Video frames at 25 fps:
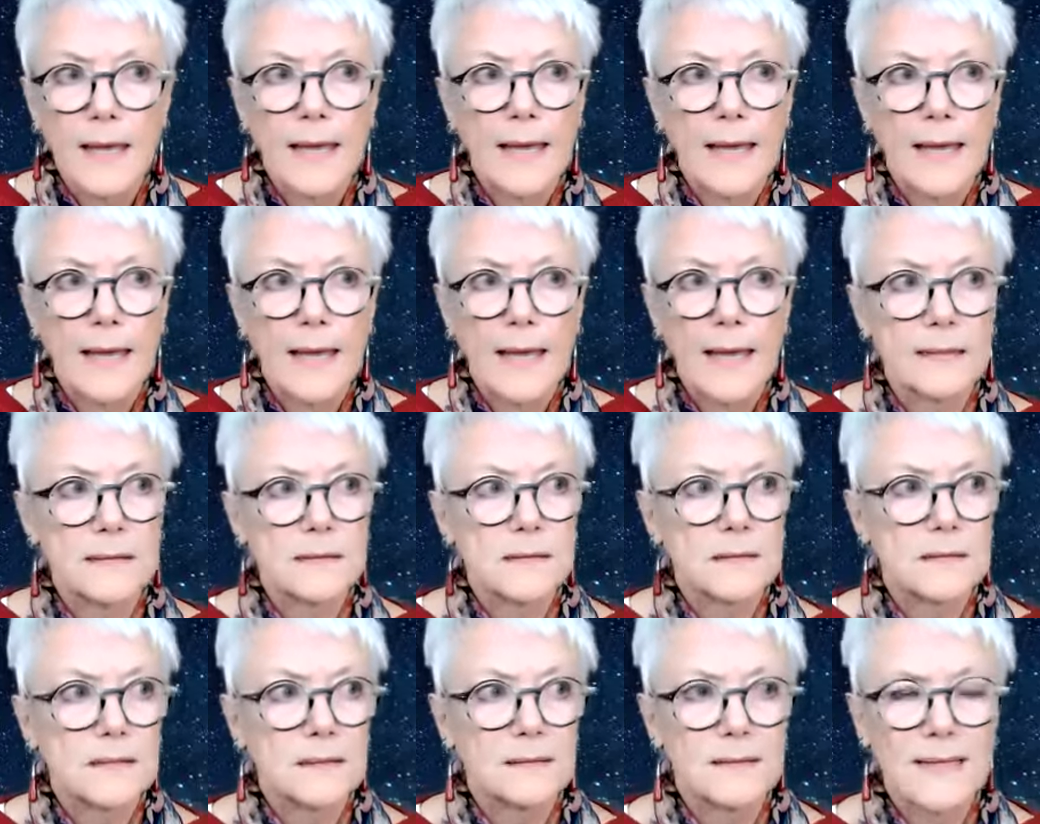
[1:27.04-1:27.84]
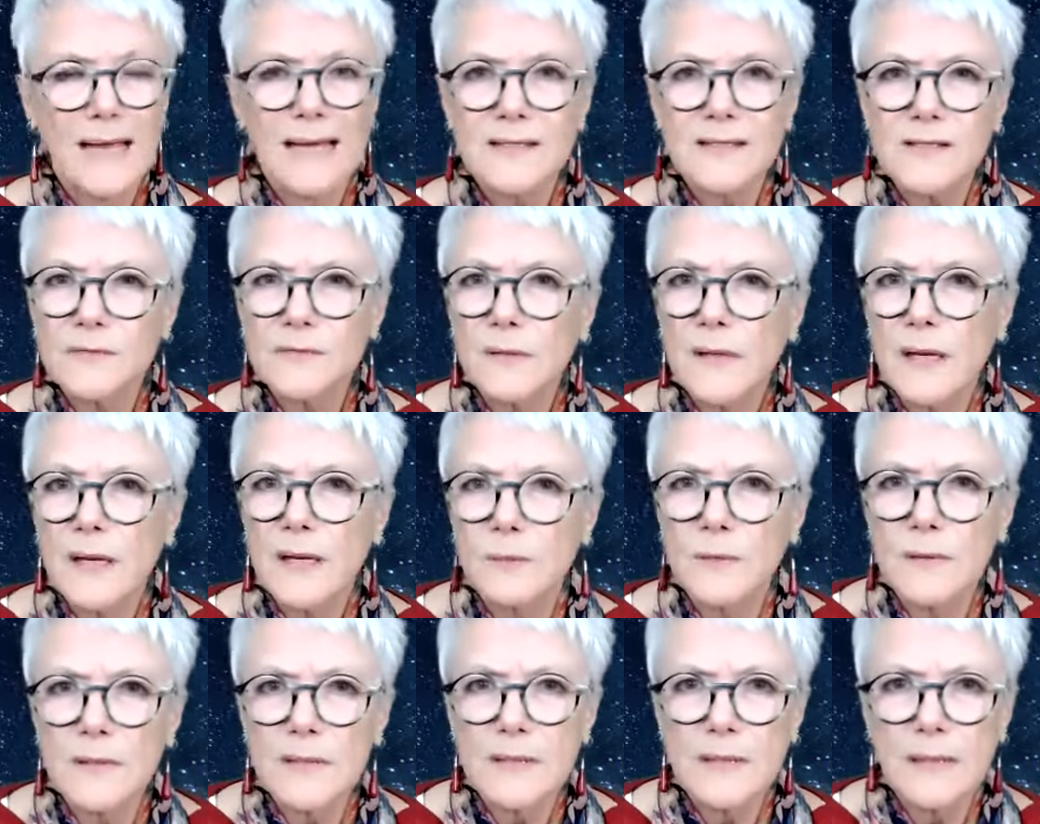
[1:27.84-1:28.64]
And that's when I
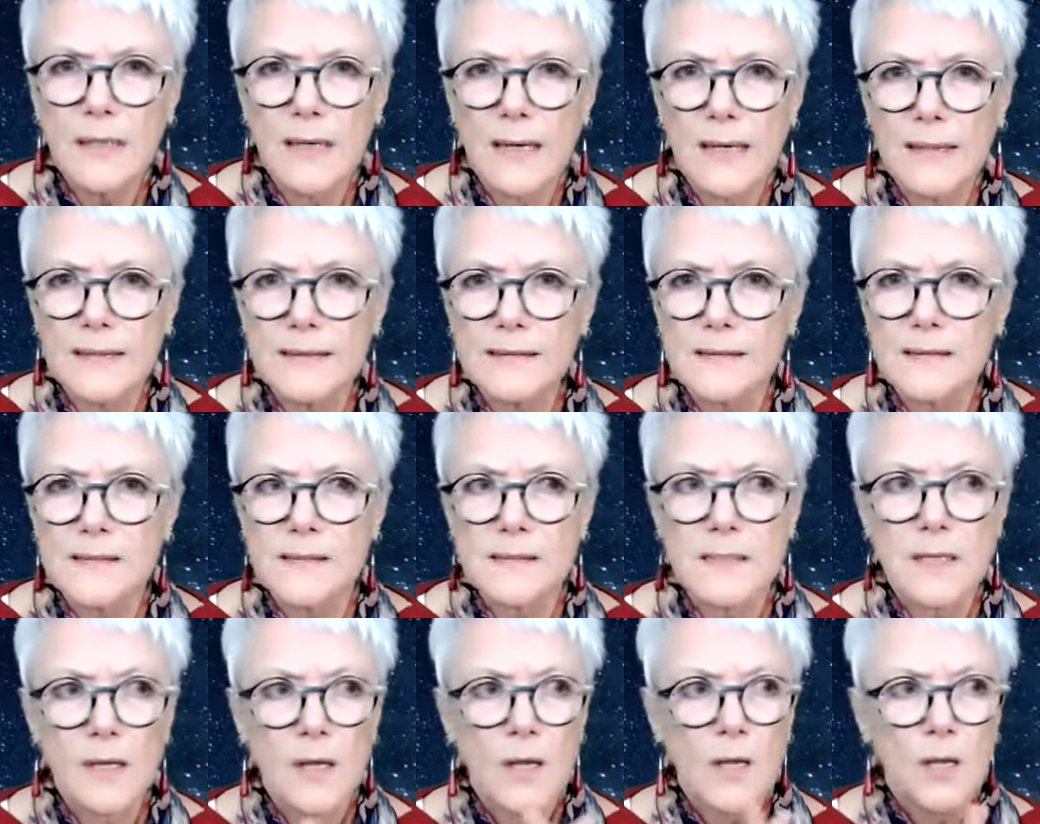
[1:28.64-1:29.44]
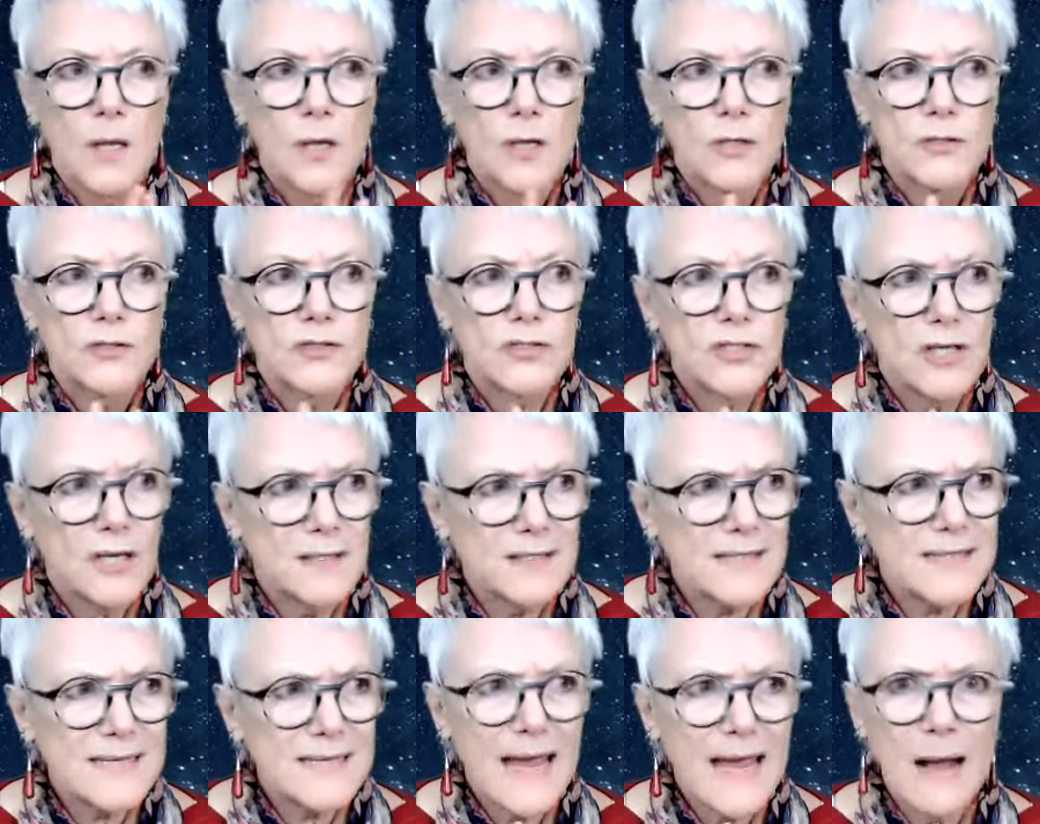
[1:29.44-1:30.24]
realized
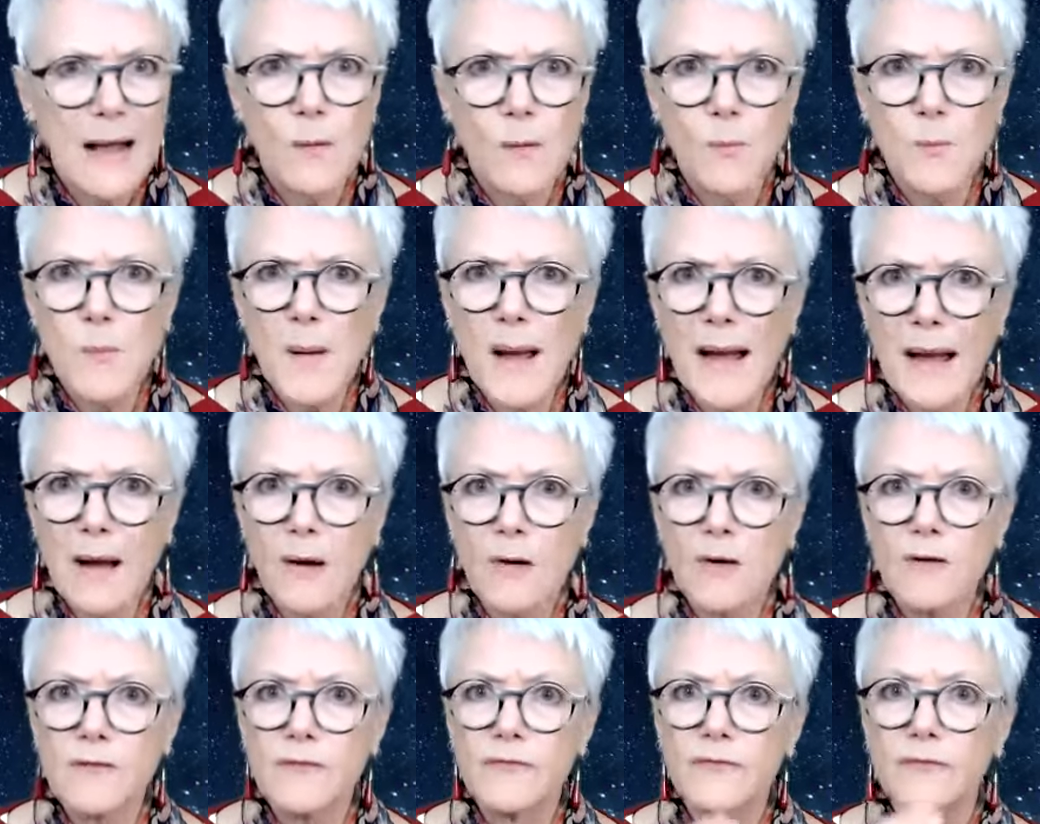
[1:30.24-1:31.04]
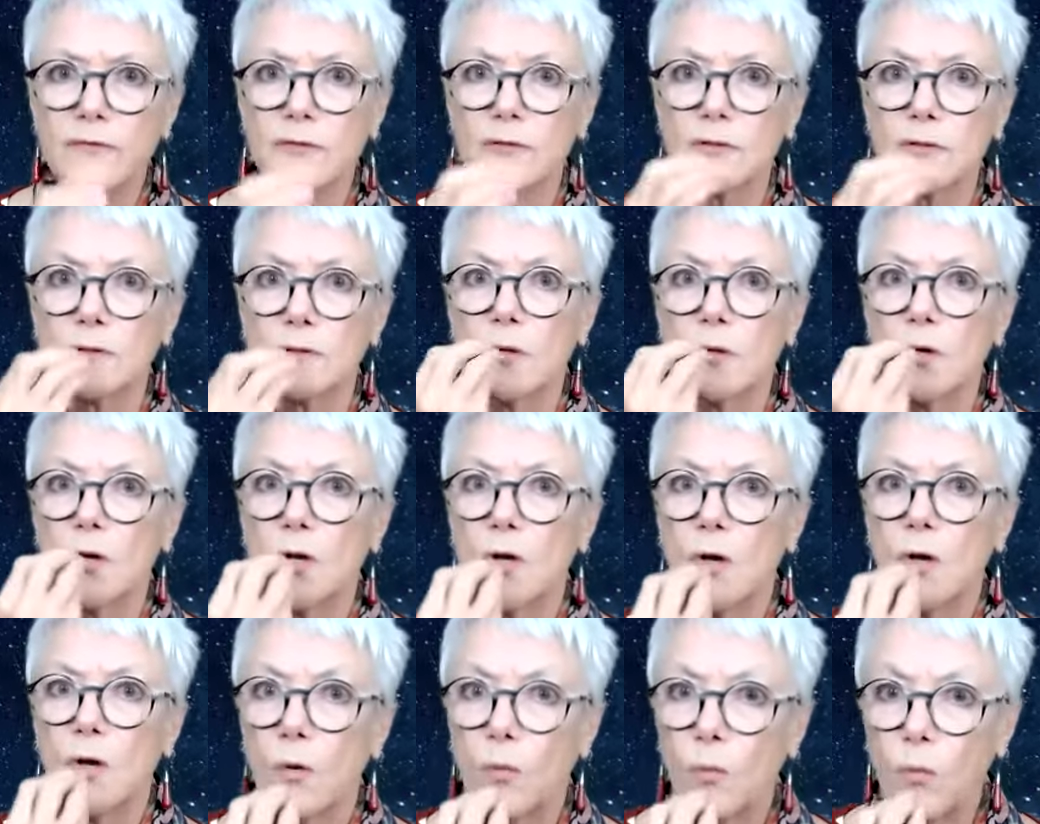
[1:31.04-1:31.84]
just how powerful
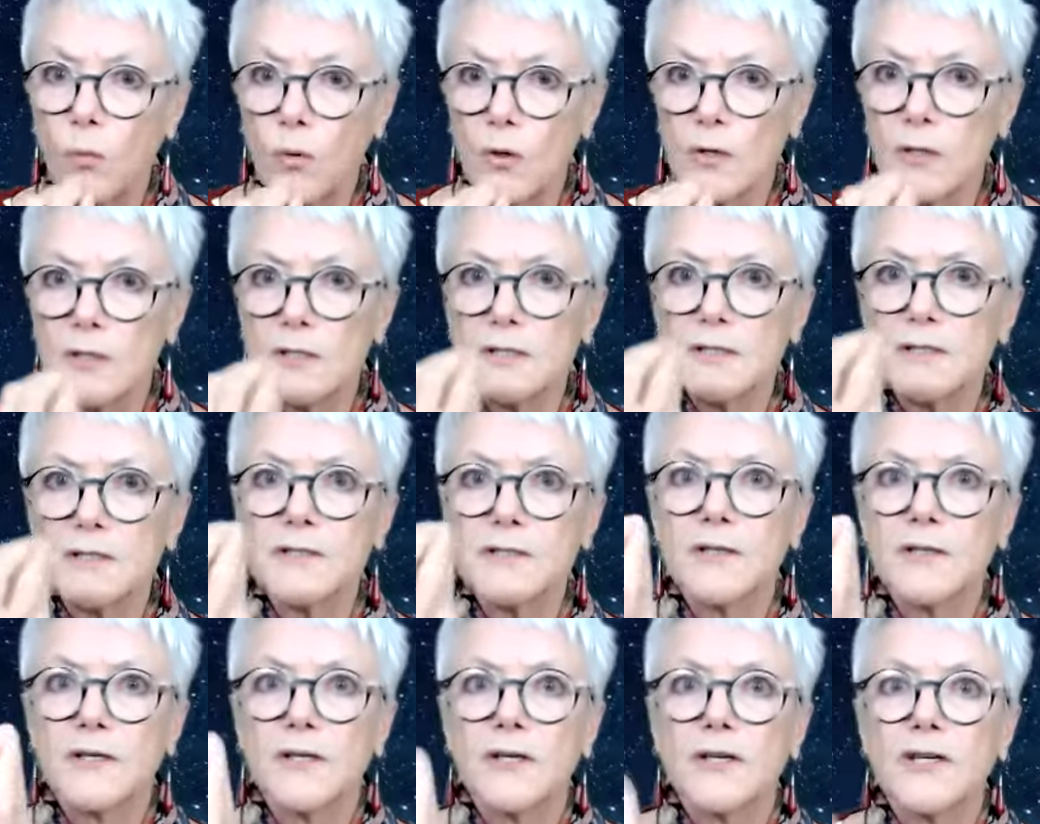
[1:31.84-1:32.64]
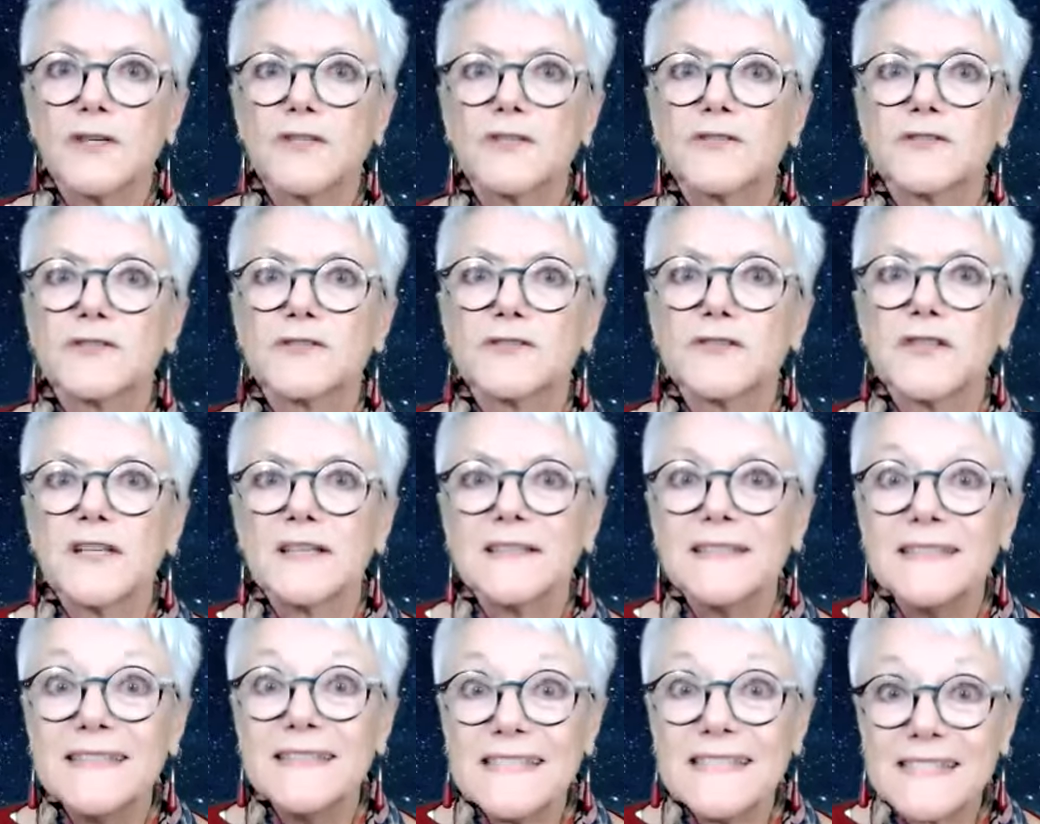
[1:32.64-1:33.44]
word to
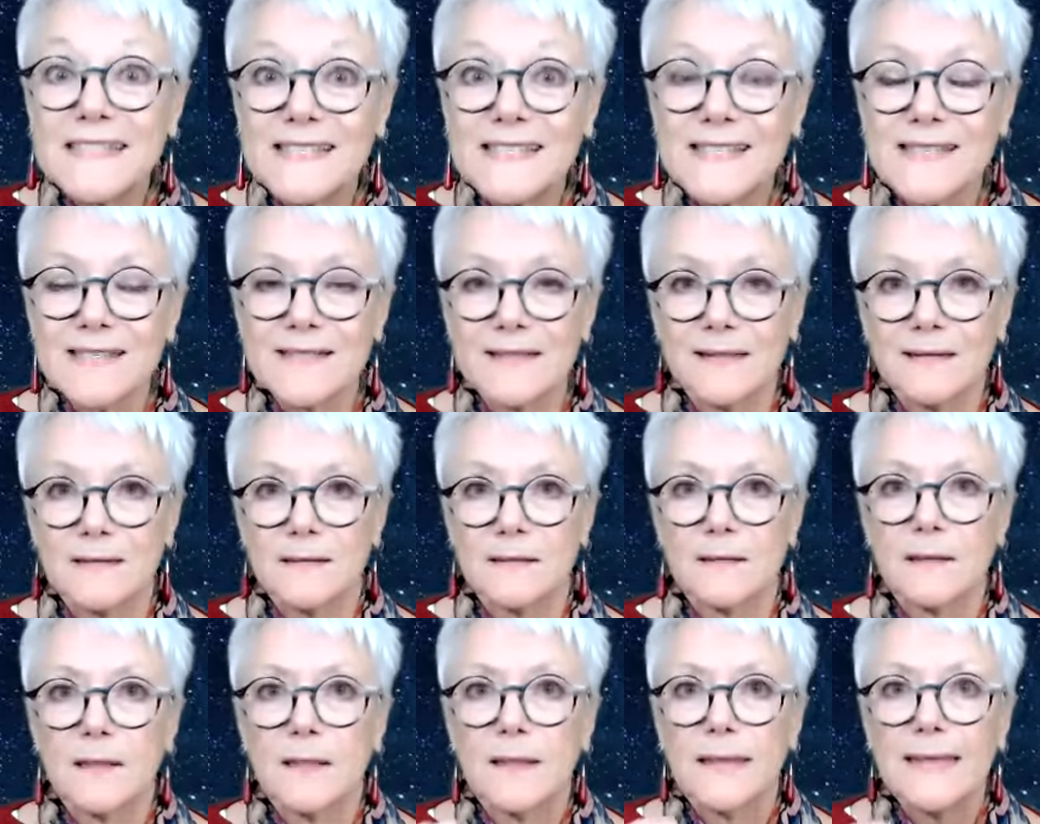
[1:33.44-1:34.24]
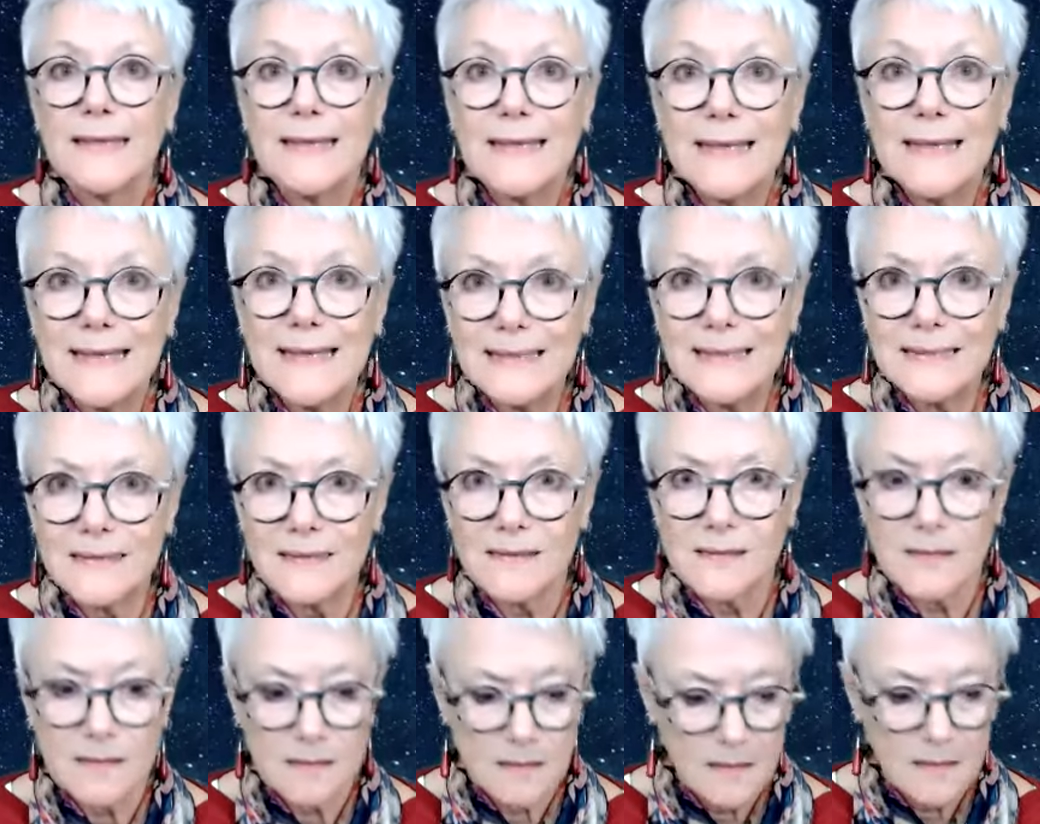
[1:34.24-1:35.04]
listener
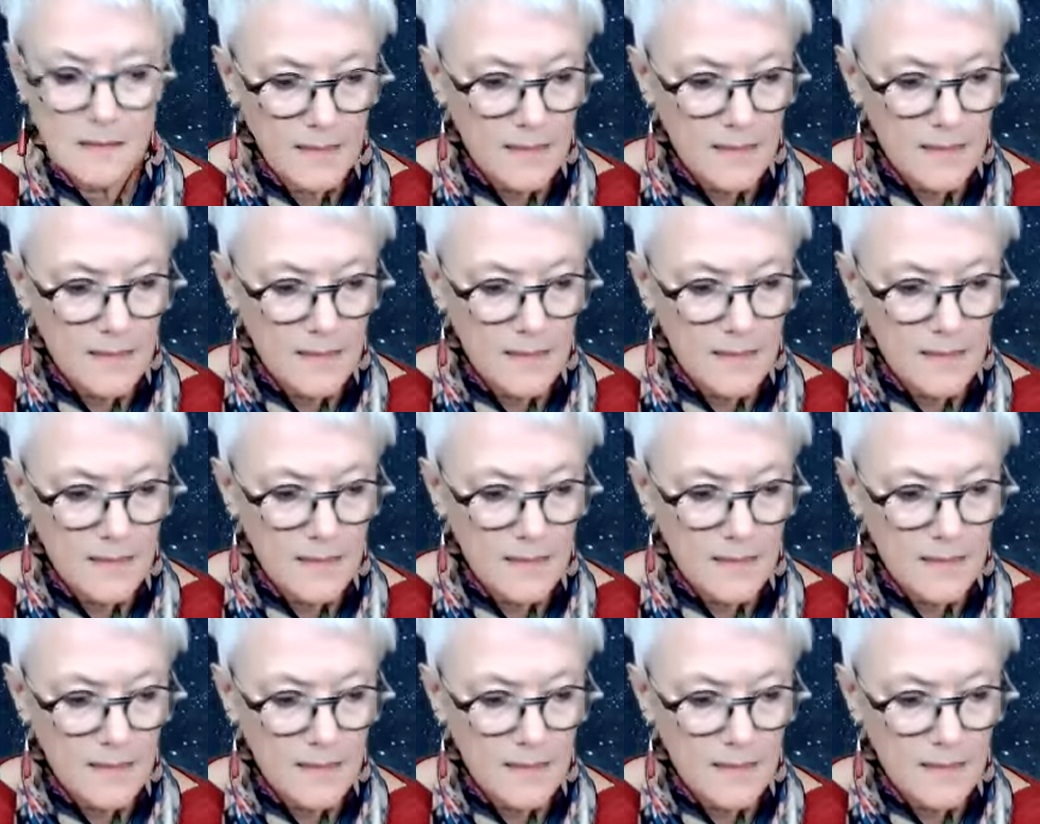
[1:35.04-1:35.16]
is.